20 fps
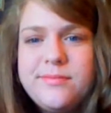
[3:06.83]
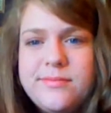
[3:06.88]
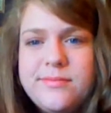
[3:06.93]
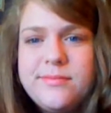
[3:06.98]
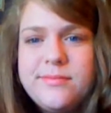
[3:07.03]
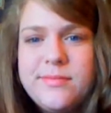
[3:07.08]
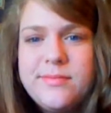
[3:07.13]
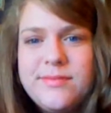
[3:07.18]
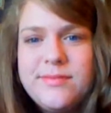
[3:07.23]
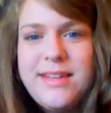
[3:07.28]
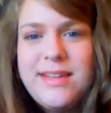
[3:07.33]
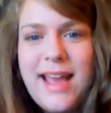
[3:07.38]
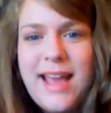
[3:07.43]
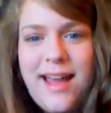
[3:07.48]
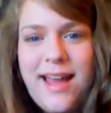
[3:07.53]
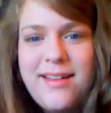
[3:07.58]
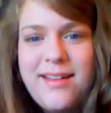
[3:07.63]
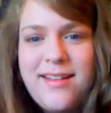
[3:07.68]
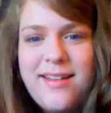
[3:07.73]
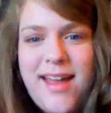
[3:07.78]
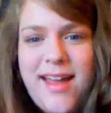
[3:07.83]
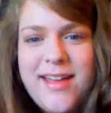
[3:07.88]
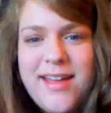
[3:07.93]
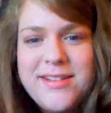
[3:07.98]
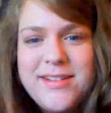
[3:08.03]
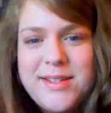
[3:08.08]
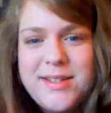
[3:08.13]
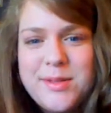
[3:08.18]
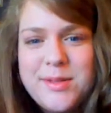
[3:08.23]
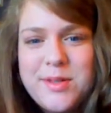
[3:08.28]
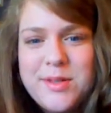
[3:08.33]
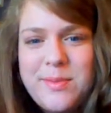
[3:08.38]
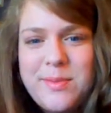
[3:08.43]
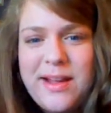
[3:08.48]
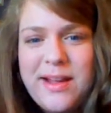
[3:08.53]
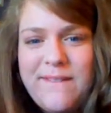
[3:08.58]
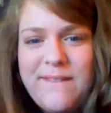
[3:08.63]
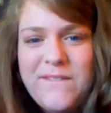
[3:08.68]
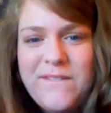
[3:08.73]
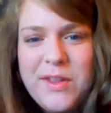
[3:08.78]
you. Yeah, and so she'll be
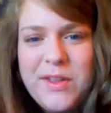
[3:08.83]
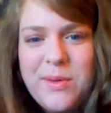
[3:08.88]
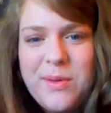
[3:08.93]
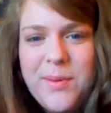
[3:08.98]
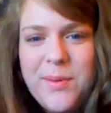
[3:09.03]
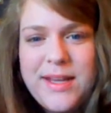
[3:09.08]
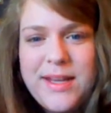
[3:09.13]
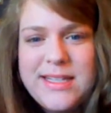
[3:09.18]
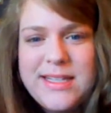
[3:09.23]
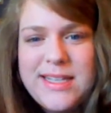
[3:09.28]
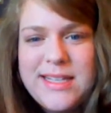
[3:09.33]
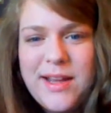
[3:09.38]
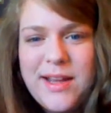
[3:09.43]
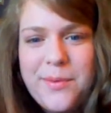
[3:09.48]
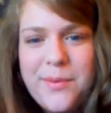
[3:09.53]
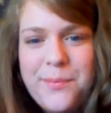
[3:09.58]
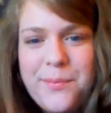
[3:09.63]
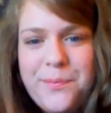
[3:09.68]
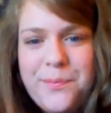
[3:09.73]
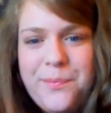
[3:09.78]
gone for three weeks now.